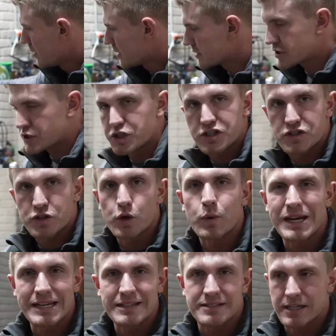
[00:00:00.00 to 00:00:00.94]
It's just
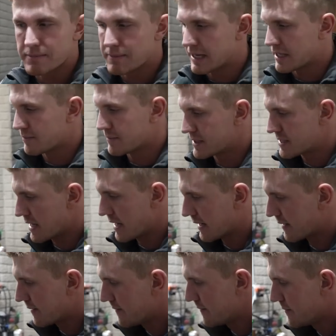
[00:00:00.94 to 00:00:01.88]
too easy to make the
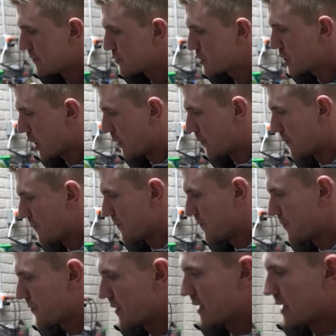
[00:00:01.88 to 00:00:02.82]
mistake. So
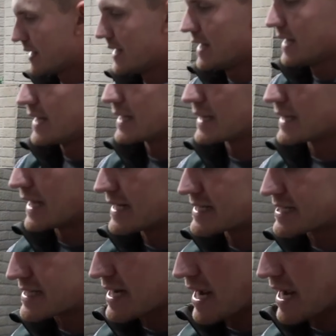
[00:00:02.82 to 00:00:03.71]
let's